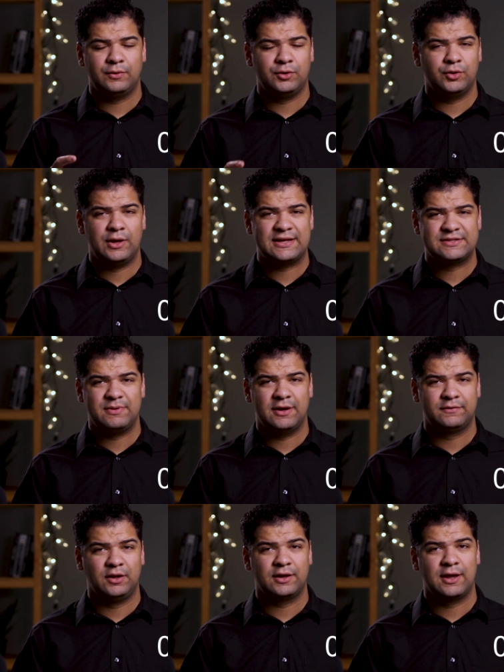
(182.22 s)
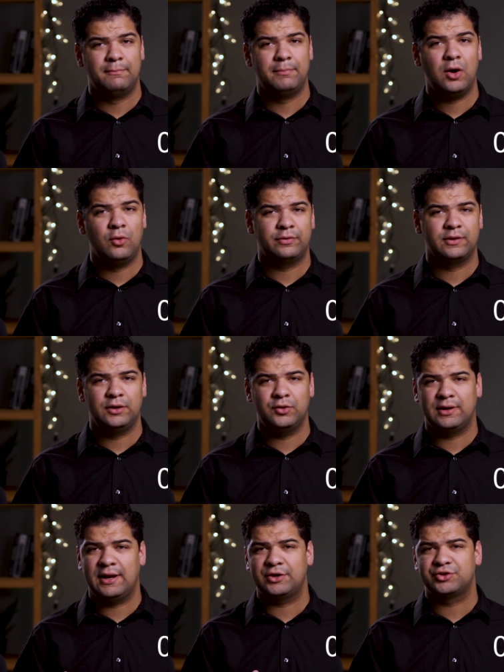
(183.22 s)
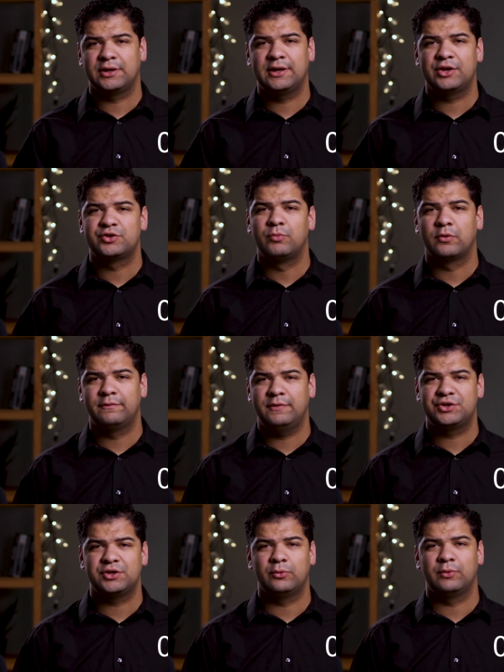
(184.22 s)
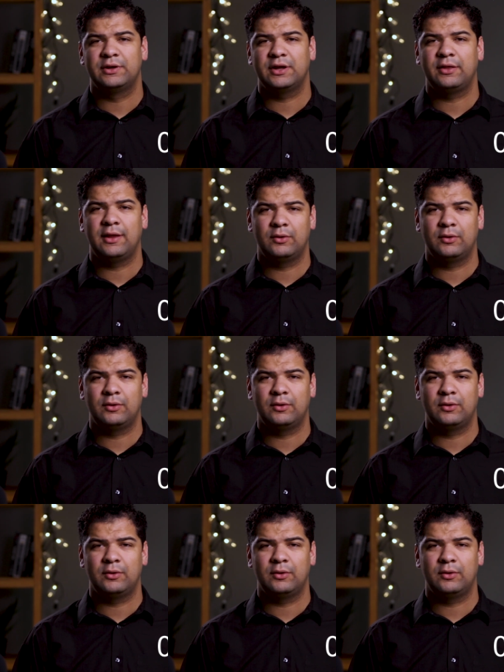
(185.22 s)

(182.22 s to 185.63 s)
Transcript: your SPF to look at both, and you can actually catch more phishing when done